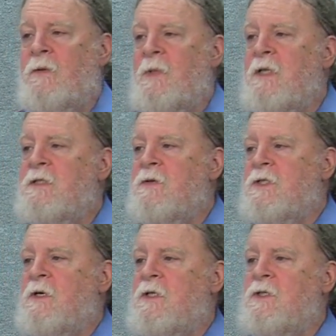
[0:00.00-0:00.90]
the military
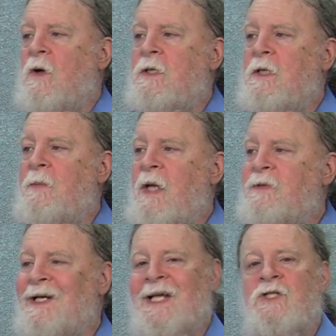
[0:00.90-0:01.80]
started talking about
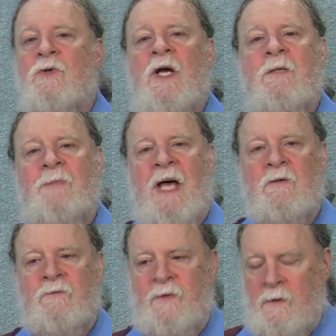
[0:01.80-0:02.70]
the electronic
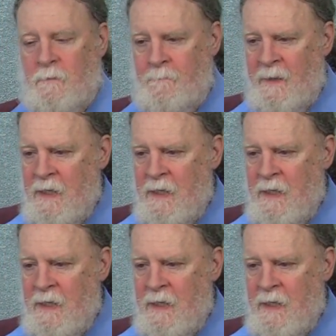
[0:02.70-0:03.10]
battlefield.